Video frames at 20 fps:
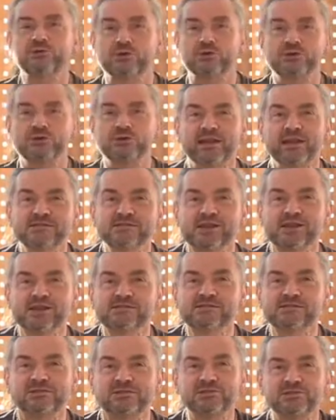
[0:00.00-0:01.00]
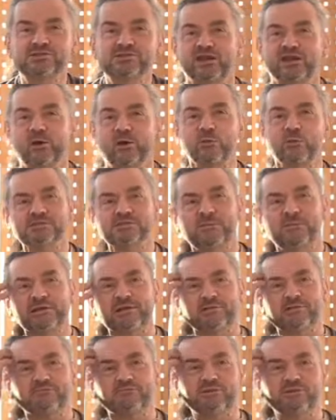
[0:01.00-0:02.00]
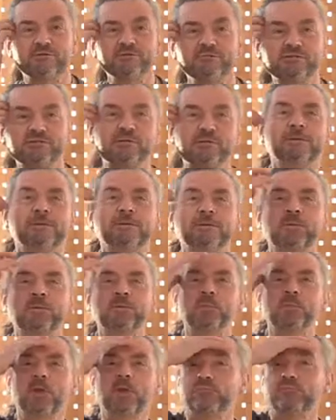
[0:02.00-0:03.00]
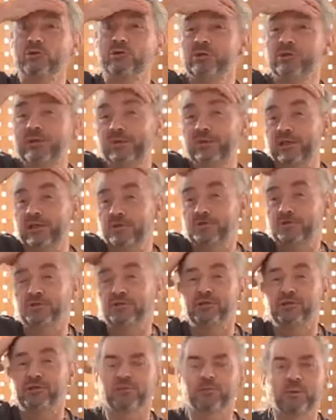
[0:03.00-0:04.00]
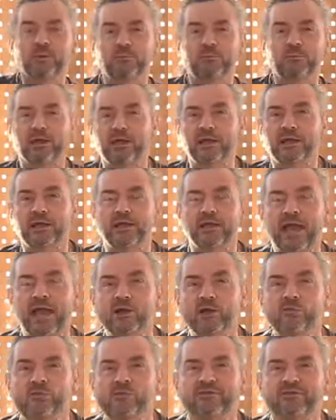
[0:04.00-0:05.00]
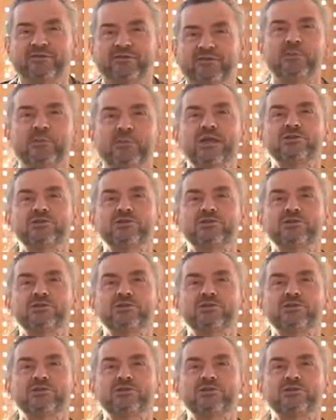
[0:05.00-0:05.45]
enjoyed that. It's nice to just get on with something sometimes. Do let me know what you think about my Acquaviva